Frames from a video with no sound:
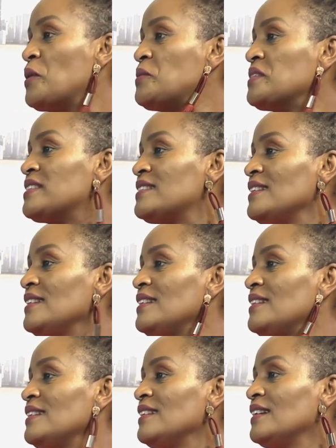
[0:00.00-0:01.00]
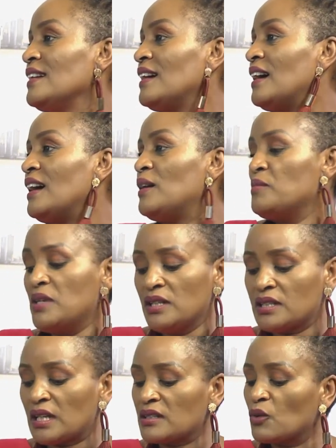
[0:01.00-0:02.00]
When we see
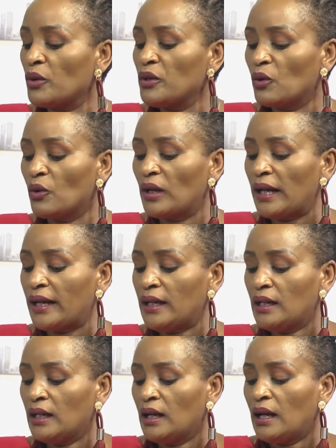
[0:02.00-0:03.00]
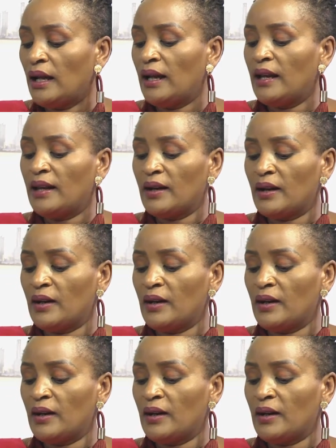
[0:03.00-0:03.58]
ministers going online and